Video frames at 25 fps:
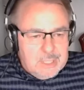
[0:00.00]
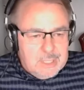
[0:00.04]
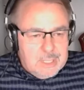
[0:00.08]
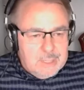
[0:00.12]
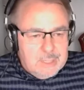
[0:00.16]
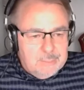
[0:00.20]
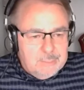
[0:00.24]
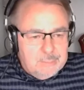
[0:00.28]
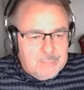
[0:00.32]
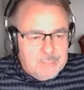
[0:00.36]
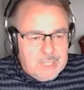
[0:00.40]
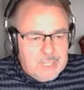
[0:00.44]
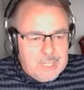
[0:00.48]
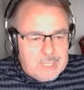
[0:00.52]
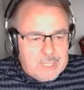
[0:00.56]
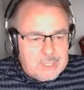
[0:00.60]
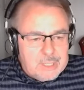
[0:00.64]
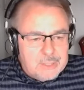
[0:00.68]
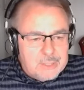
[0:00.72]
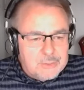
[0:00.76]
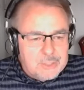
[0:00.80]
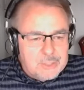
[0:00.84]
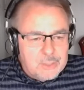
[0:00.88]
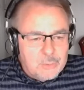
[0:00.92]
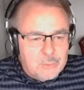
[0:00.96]
And
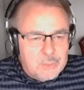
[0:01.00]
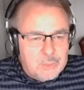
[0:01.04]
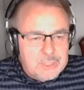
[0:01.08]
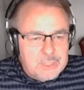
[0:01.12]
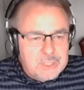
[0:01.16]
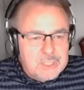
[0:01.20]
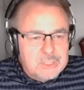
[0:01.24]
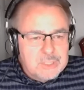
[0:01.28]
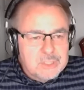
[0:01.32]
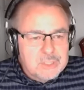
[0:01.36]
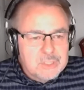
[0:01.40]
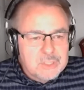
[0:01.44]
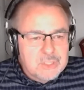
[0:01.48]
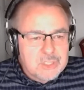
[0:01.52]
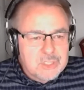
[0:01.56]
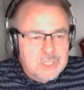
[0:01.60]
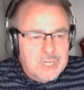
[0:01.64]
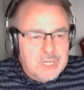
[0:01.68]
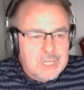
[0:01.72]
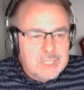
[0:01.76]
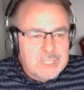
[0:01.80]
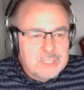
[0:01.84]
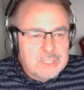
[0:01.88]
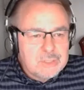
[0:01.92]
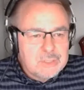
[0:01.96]
I think we need to
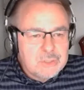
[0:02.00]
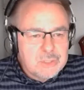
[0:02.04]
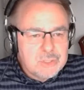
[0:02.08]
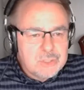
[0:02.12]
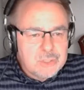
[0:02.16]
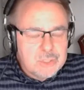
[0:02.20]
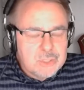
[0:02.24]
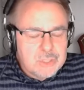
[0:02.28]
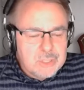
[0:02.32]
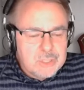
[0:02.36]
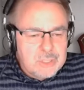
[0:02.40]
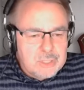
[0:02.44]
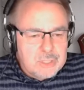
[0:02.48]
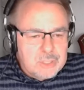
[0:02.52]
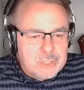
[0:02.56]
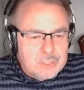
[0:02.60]
change